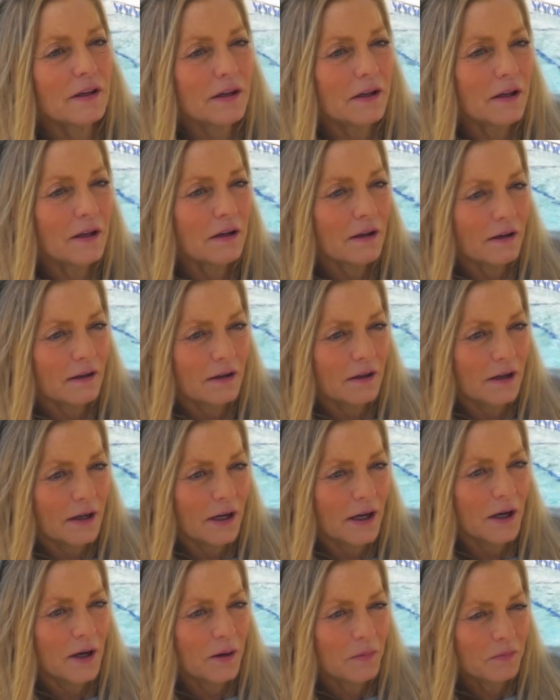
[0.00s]
the
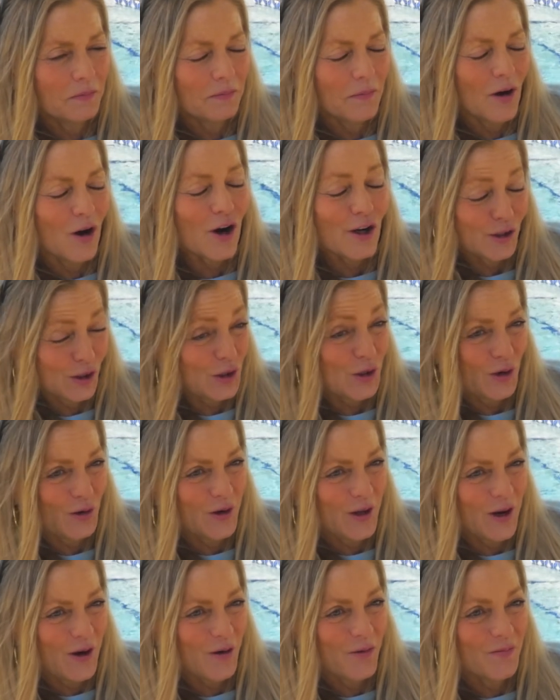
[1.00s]
um, art
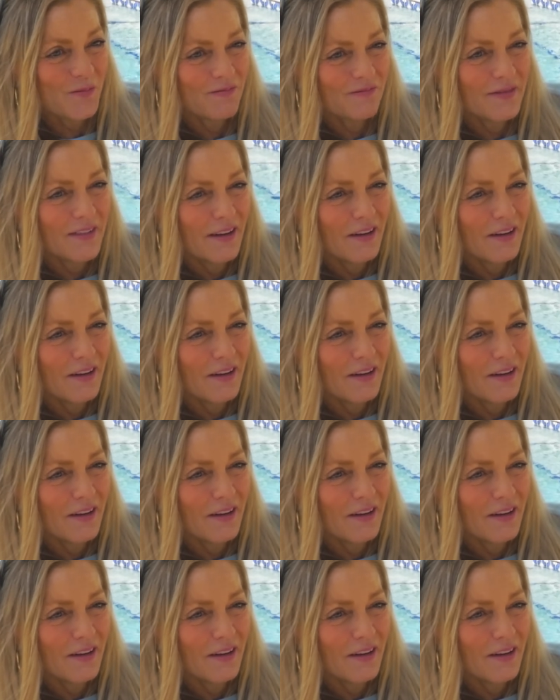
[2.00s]
studio.